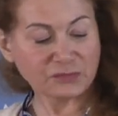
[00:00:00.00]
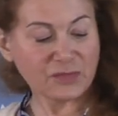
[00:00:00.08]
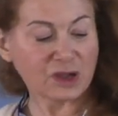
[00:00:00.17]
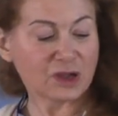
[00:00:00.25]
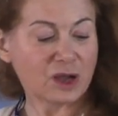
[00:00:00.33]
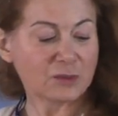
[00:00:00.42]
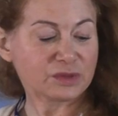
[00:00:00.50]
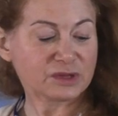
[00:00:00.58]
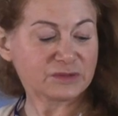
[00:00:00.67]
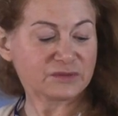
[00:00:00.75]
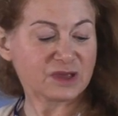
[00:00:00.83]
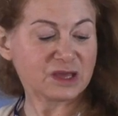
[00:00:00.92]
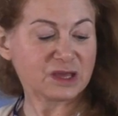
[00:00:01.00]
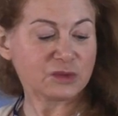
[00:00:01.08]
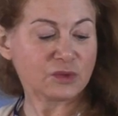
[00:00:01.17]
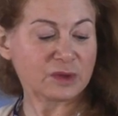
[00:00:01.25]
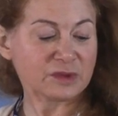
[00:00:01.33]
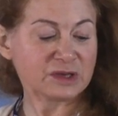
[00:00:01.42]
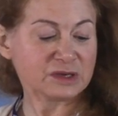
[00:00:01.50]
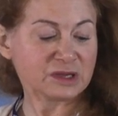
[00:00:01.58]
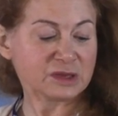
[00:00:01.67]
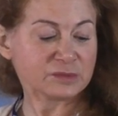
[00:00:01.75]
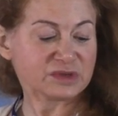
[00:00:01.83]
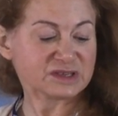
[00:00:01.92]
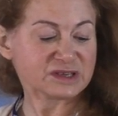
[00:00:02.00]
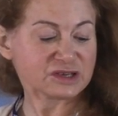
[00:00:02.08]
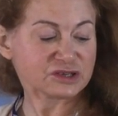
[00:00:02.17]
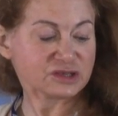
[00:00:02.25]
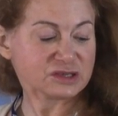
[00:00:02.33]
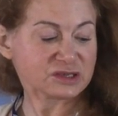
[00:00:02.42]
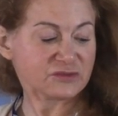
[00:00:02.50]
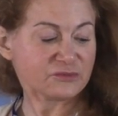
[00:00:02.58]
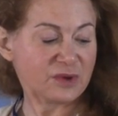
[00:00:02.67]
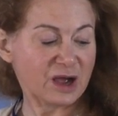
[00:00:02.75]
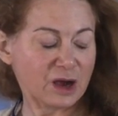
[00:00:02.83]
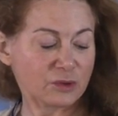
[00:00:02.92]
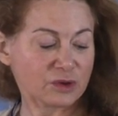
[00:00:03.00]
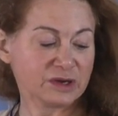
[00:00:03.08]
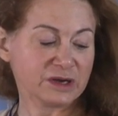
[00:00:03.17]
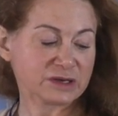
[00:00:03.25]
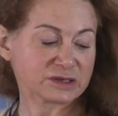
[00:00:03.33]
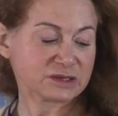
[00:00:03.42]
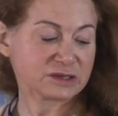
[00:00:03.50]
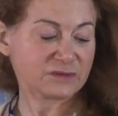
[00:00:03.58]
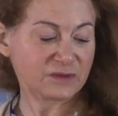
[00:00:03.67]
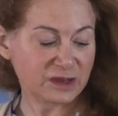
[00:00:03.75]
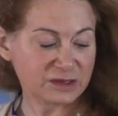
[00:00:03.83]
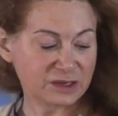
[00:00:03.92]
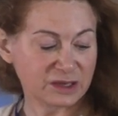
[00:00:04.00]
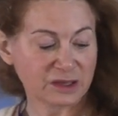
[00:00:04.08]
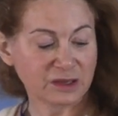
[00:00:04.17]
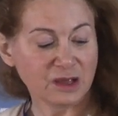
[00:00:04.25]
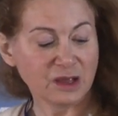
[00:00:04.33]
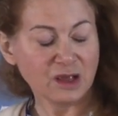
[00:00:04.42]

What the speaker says: a couple of key women in positions of power nixed the funding.